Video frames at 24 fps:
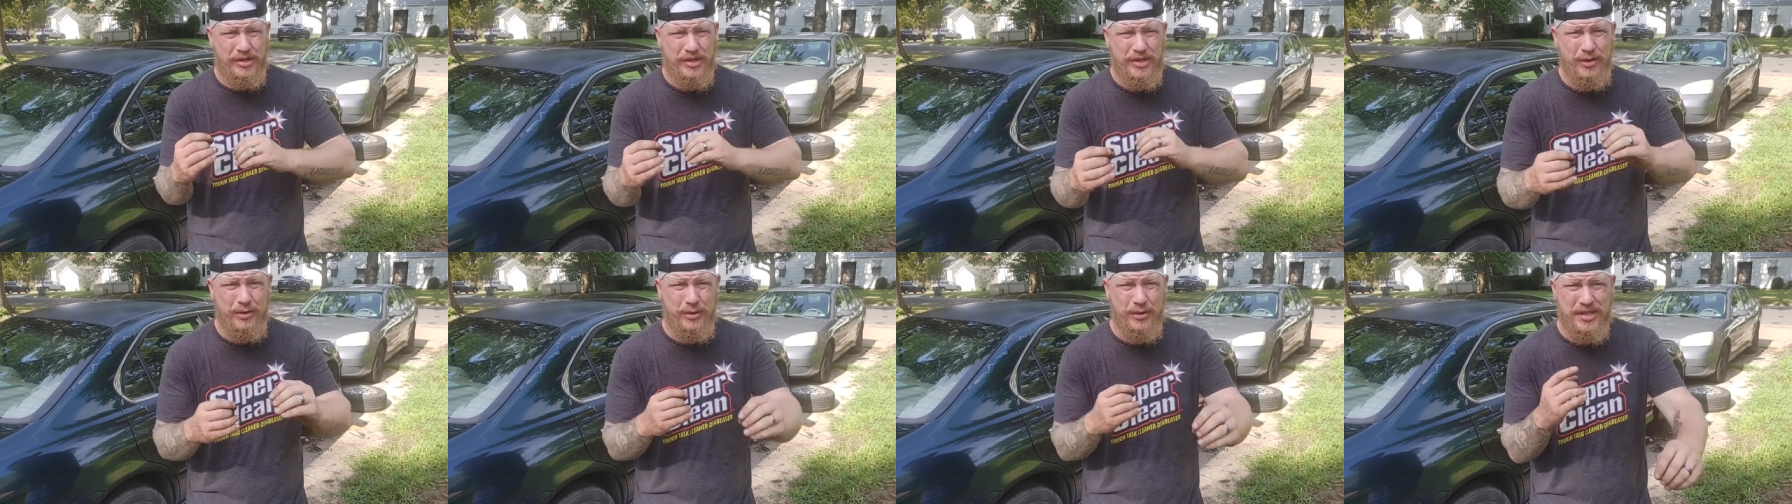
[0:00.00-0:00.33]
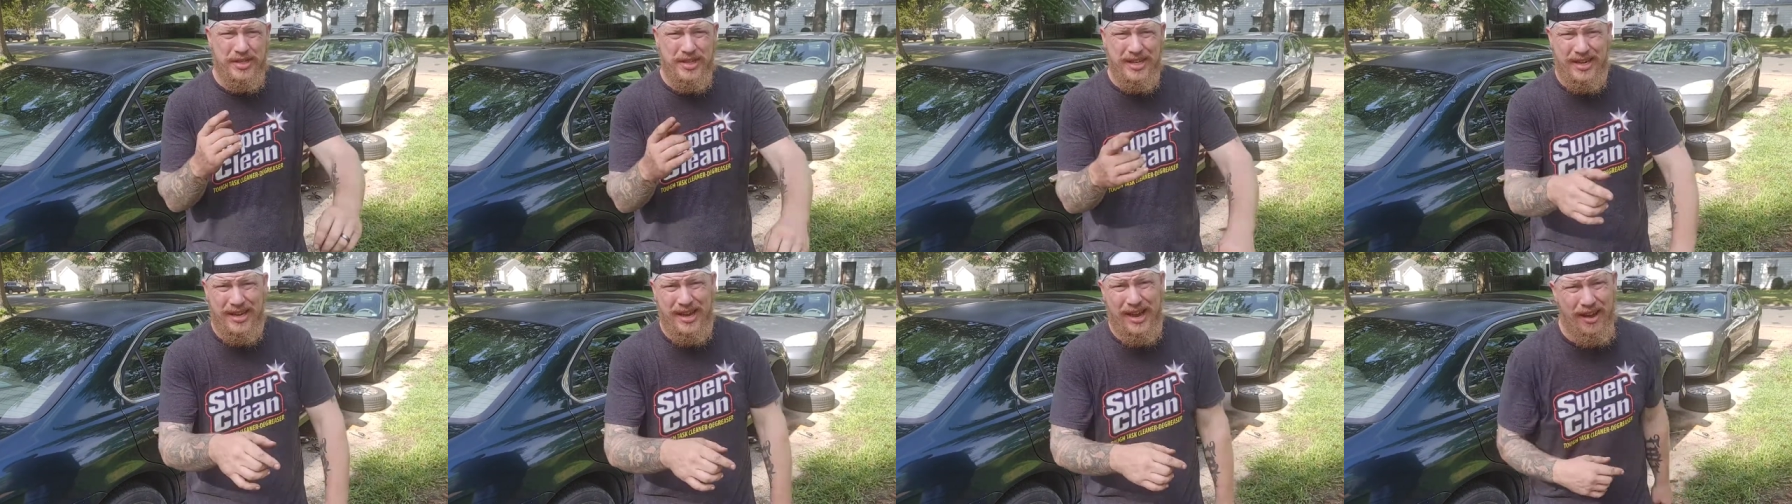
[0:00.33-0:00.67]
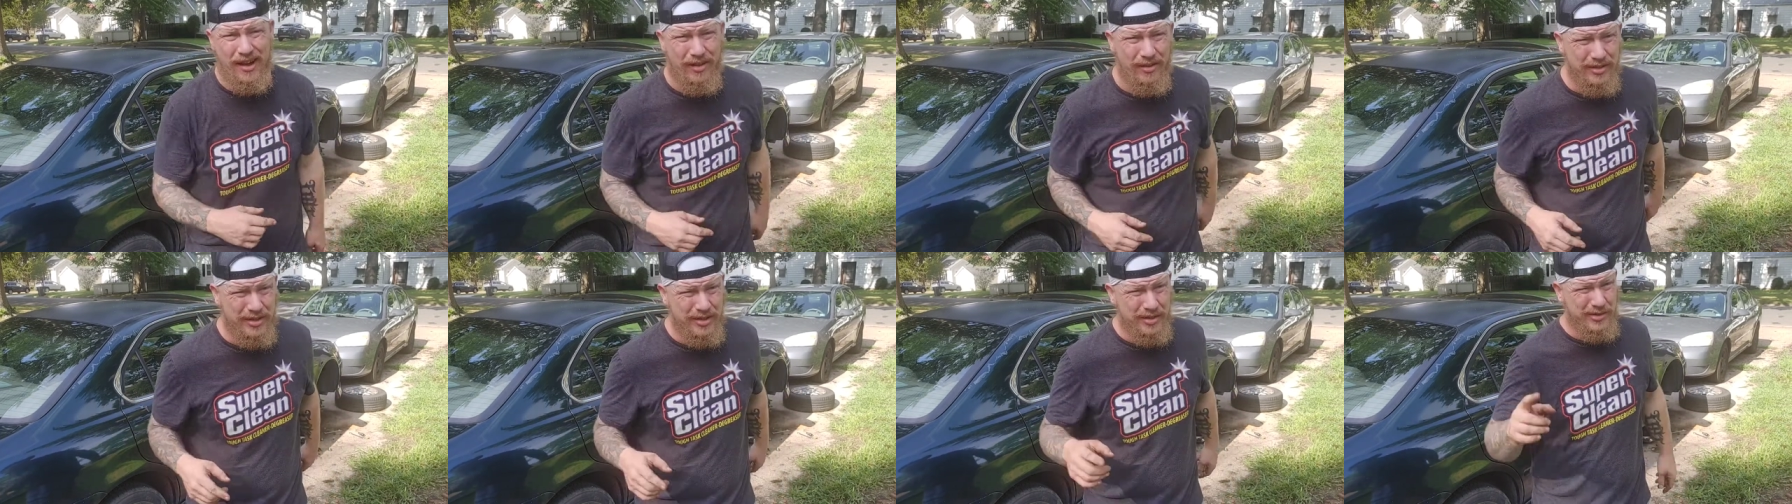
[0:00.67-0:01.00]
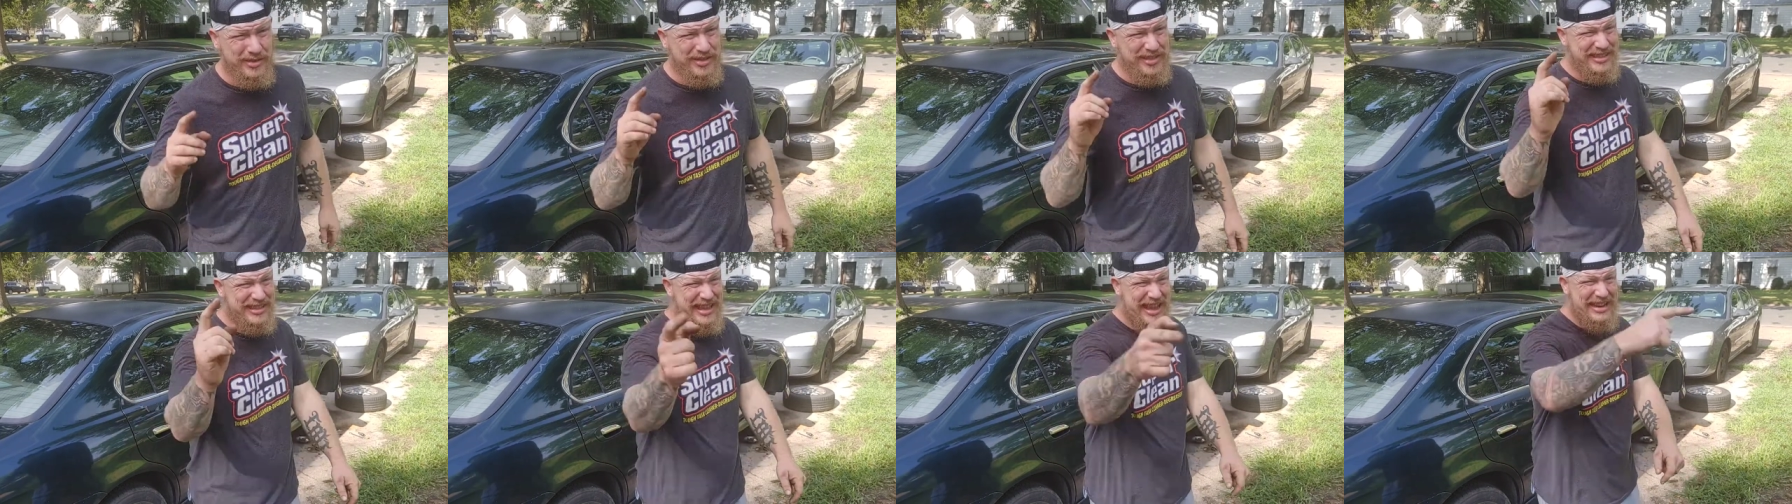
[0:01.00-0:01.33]
TL.
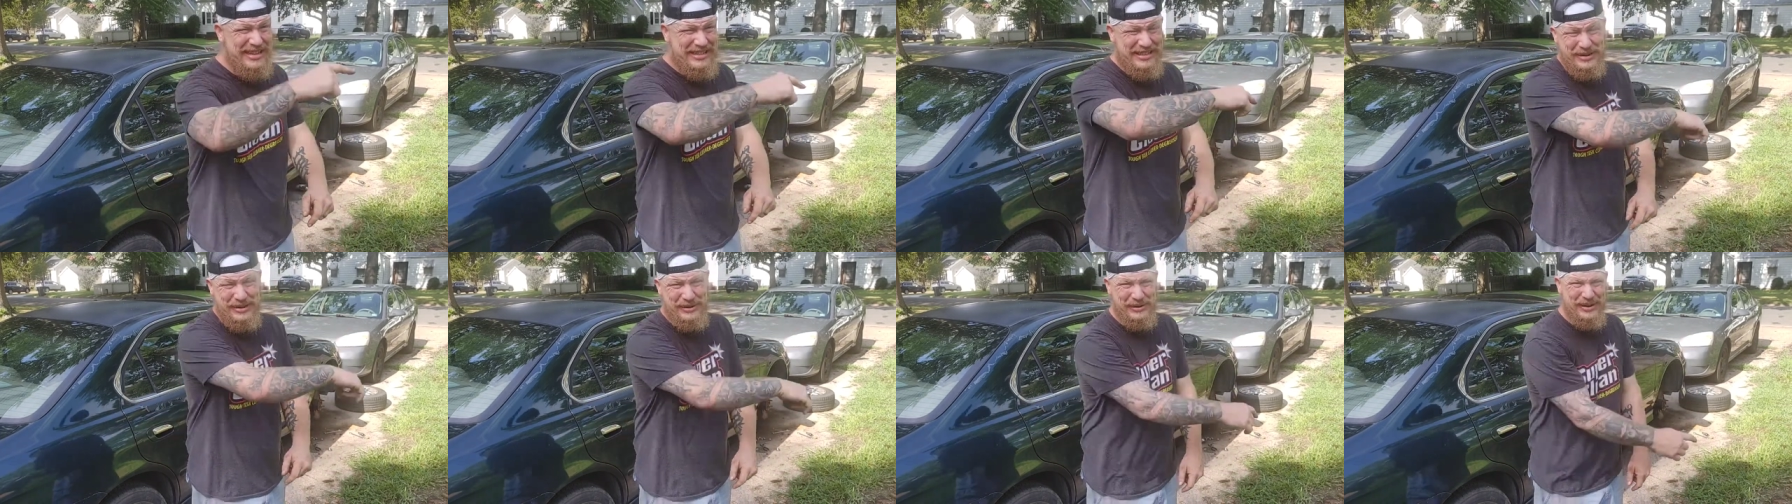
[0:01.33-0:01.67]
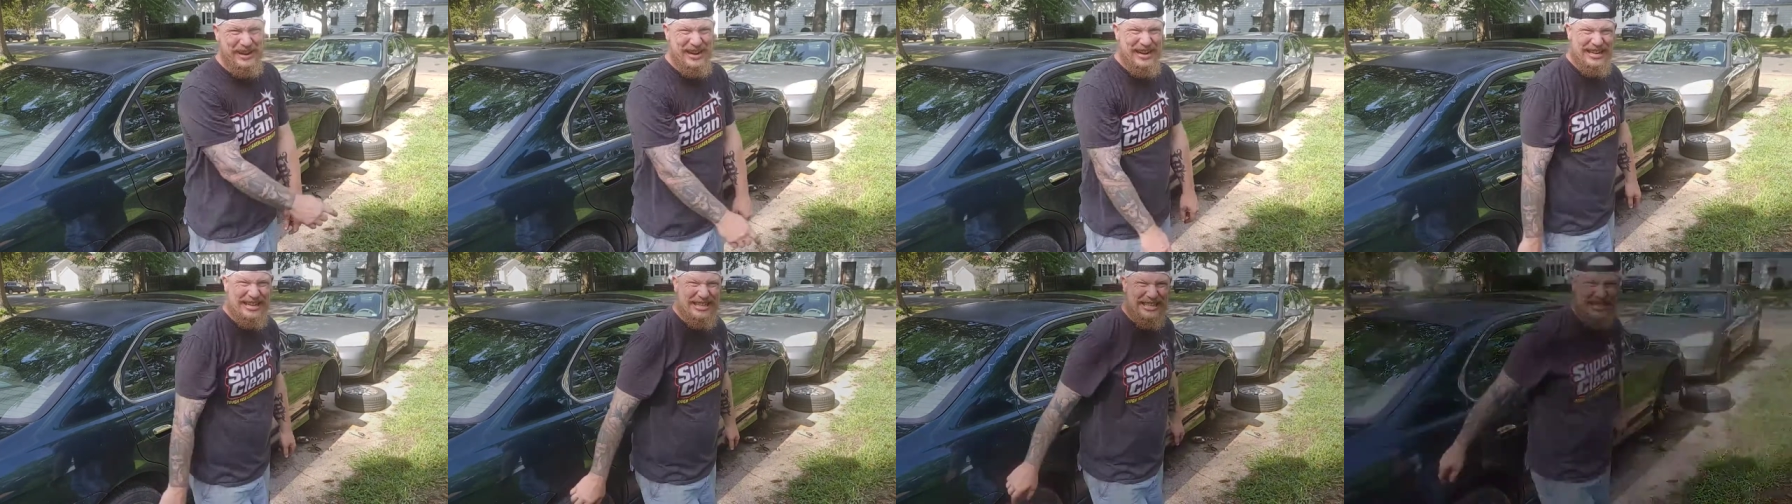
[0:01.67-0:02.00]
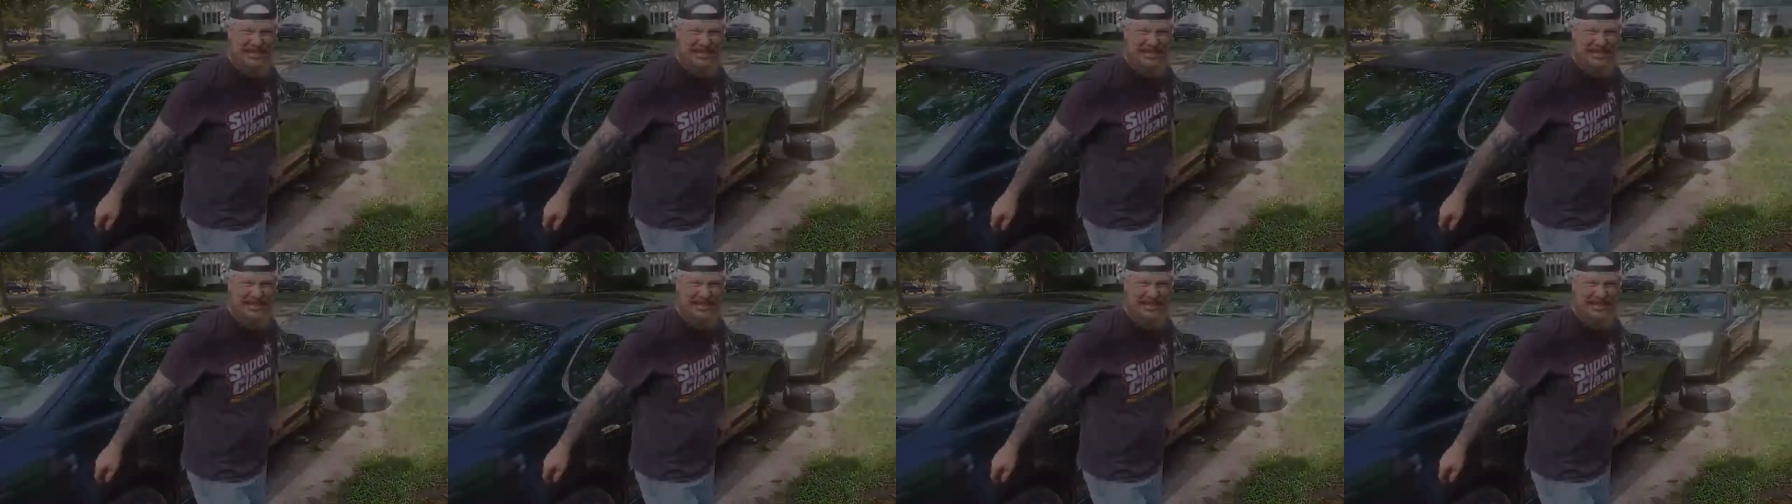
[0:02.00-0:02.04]
So stay tuned, guys.